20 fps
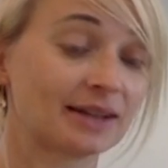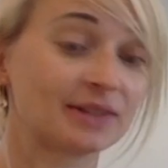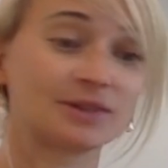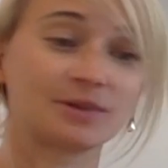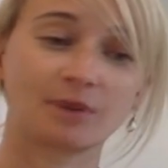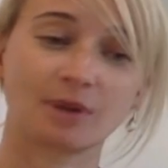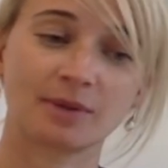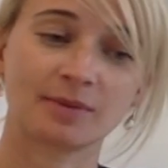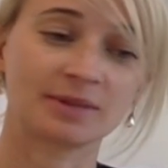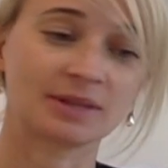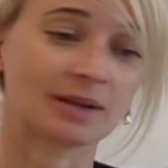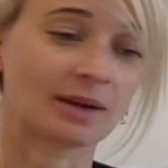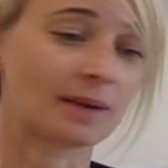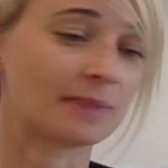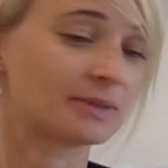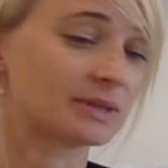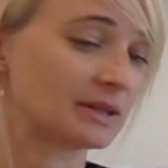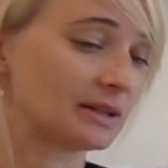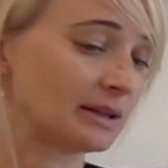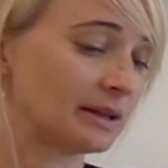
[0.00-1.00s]
I do hope so,
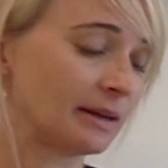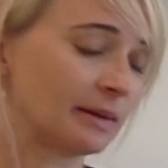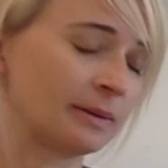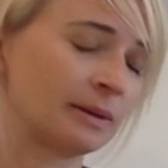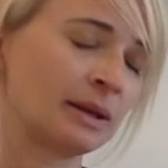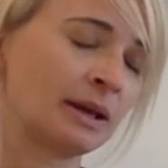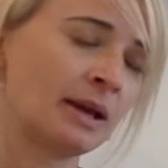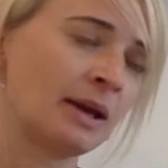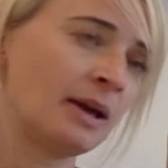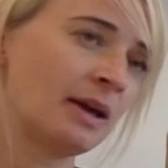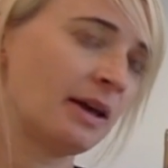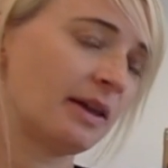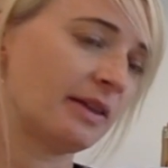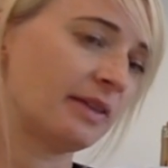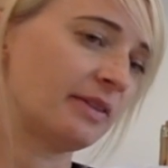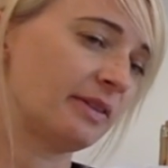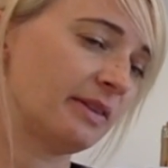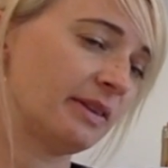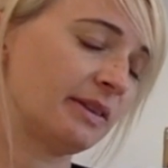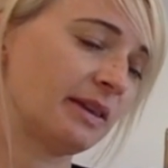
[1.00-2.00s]
absolutely. And
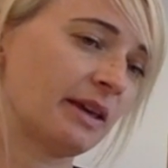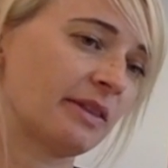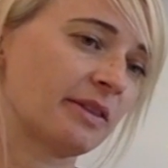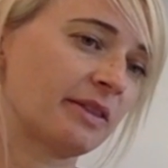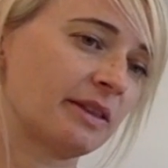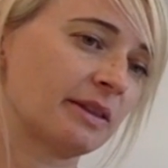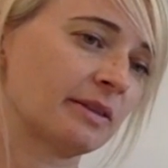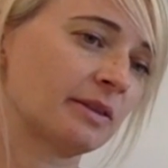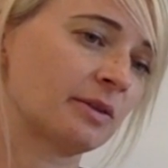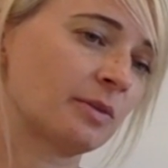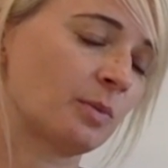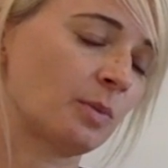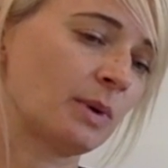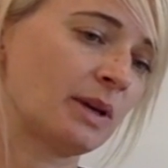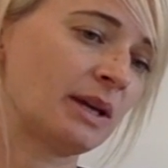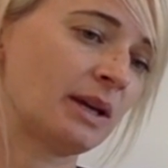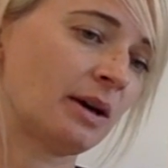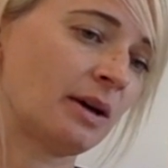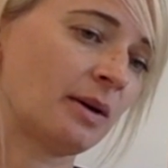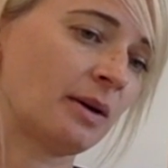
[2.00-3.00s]
the other thing that
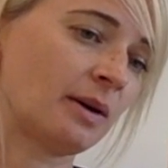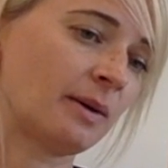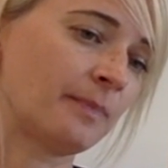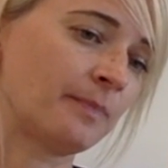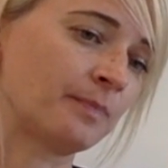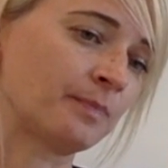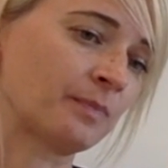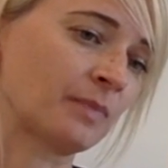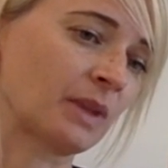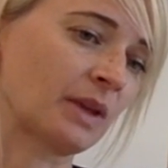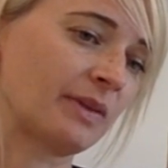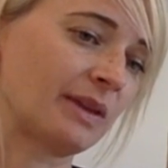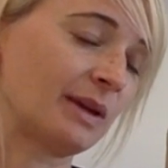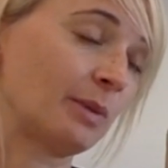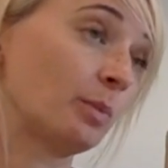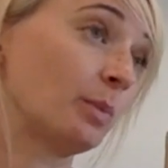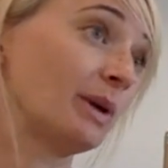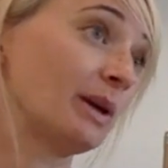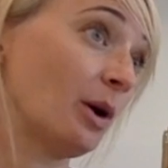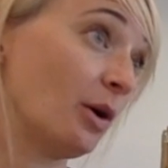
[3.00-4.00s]
we
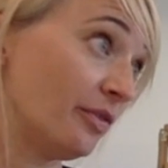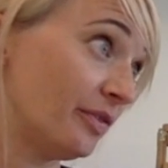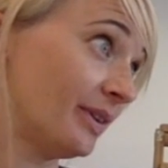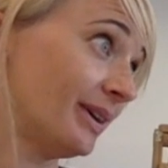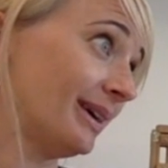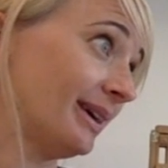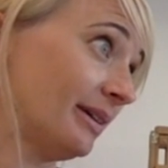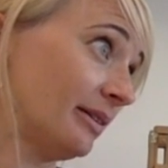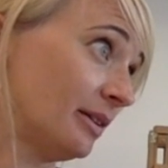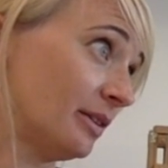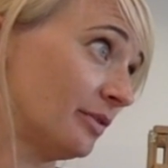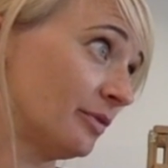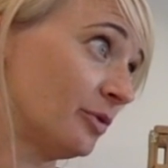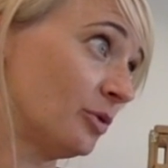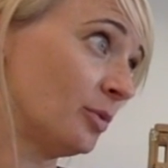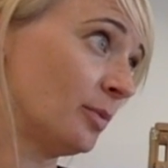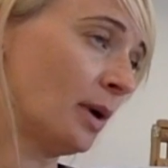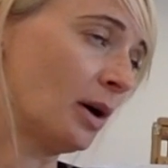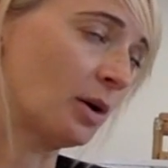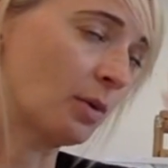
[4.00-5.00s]
offer here at
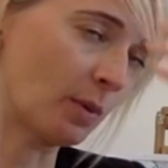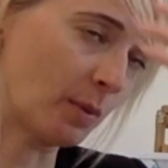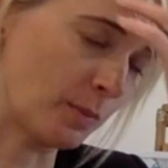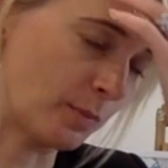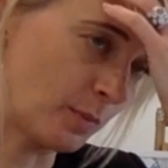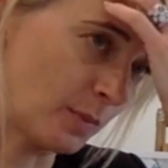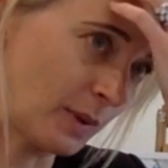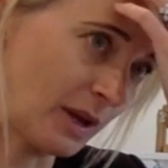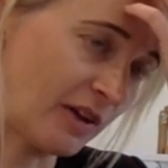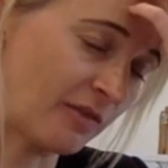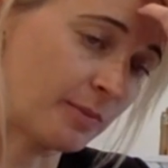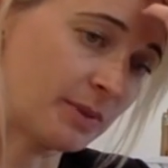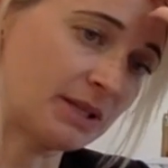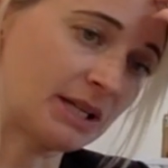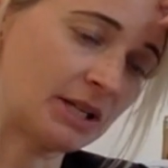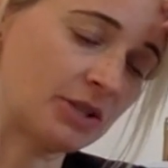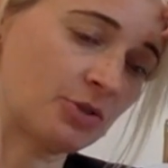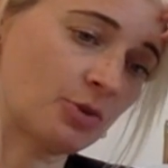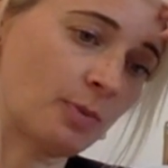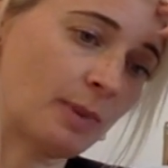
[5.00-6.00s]
Foremarke, we have
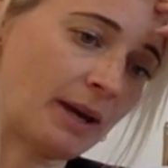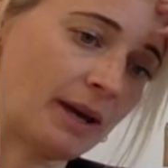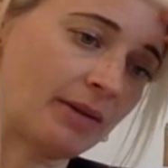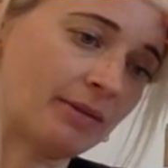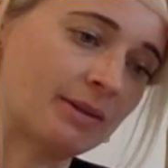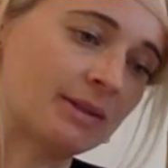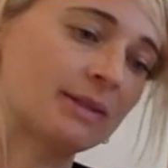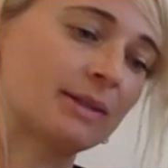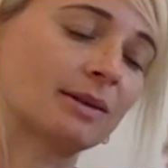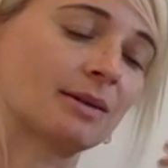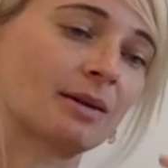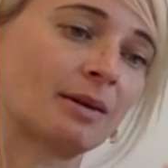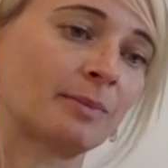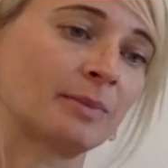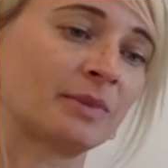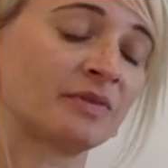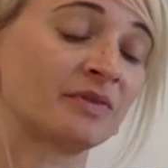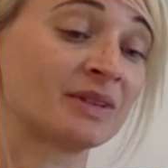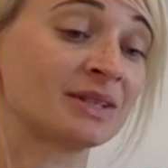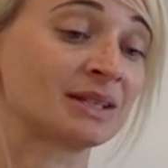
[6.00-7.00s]
potential parents that
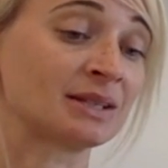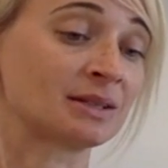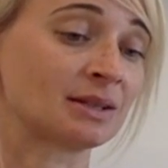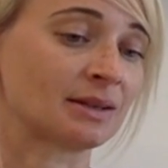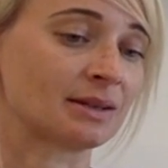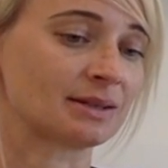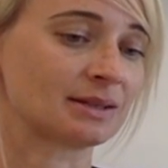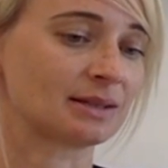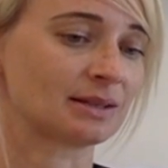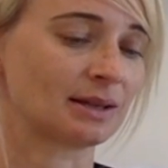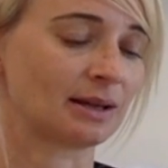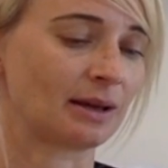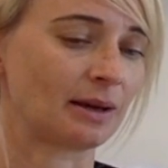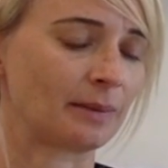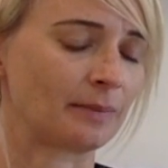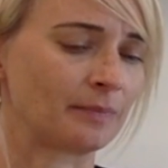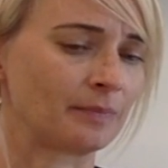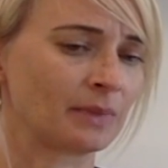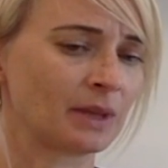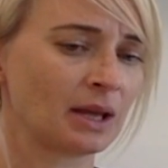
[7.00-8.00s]
come and visit us.
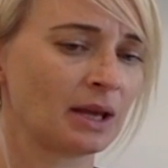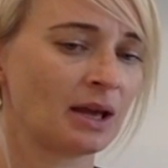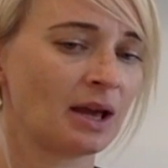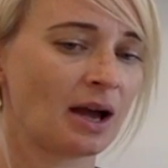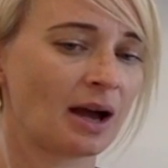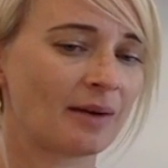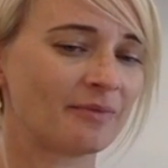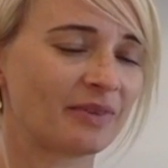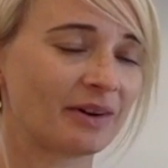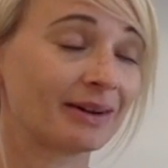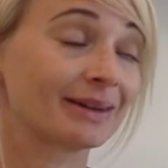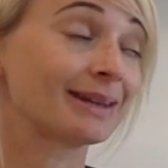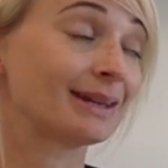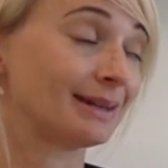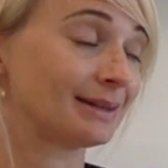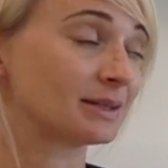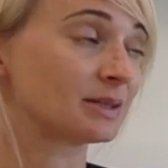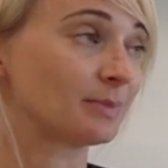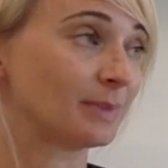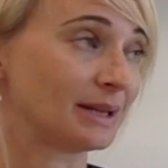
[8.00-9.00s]
I'm very
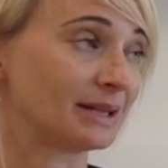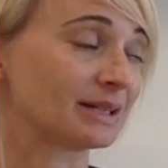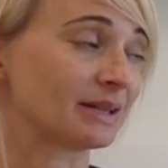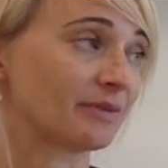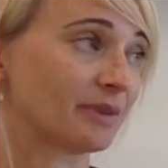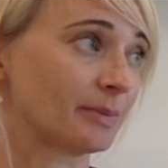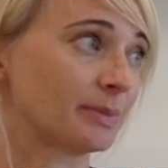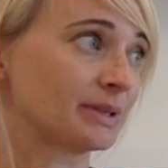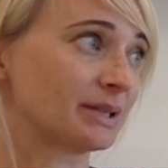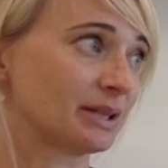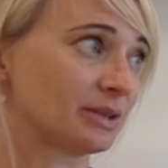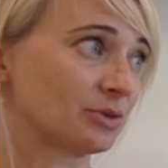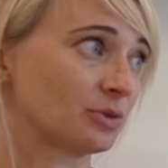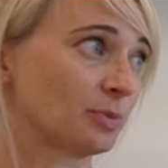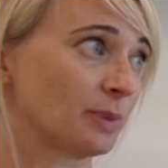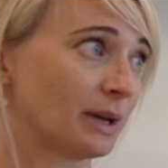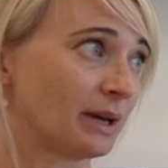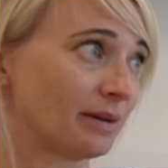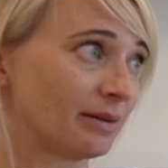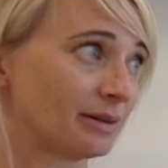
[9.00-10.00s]
keen to meet every potential
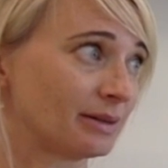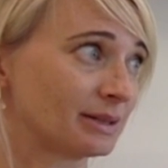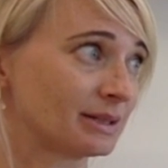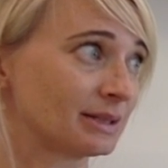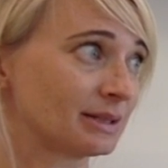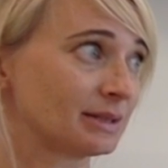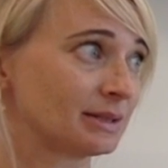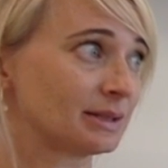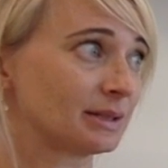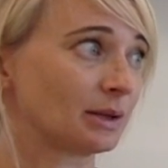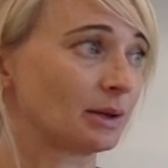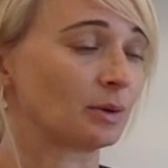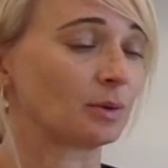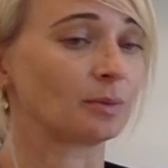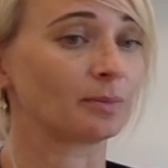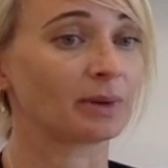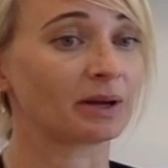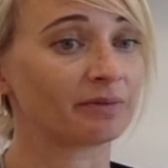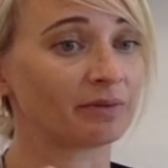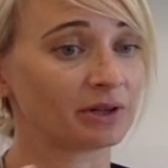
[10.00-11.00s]
parent. So
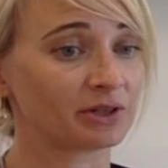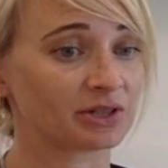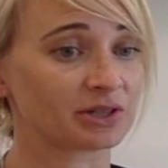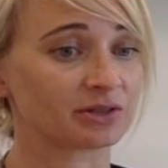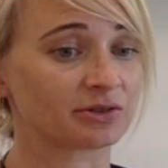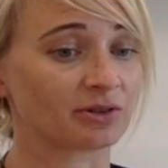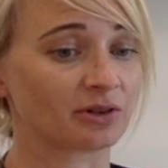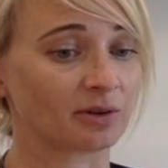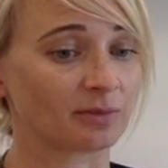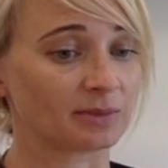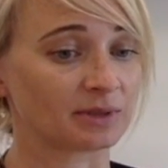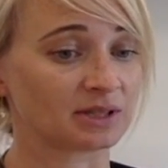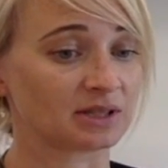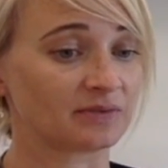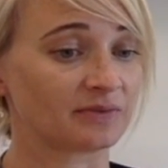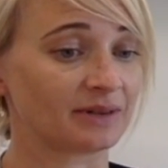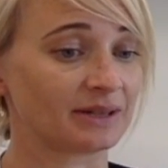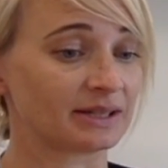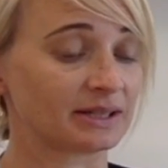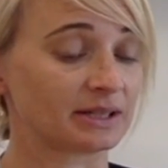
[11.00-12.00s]
my registrar,
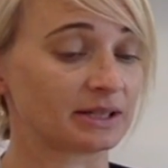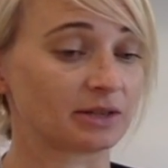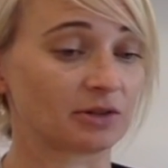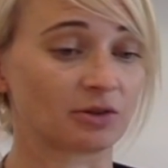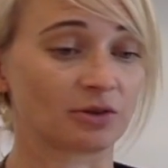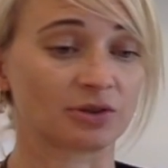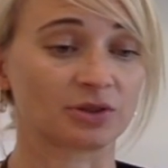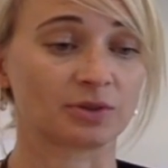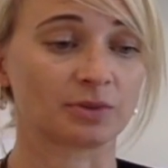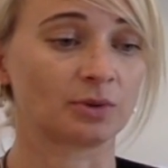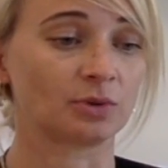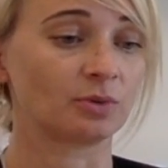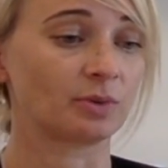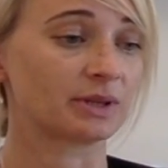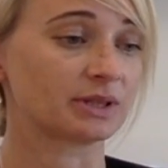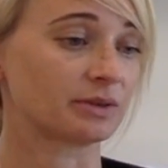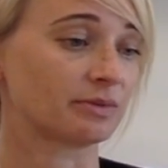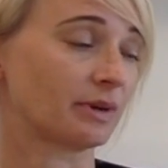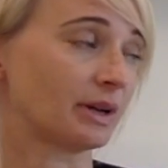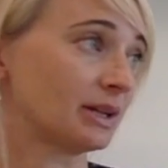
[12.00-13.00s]
Mrs. Felicity Cross, will
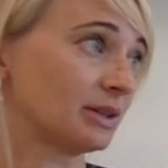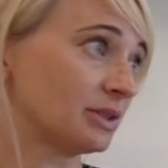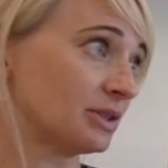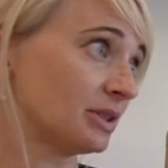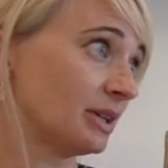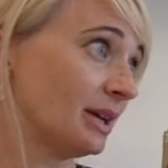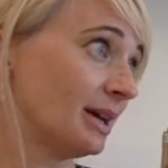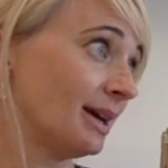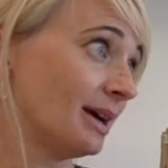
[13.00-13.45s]
always arrange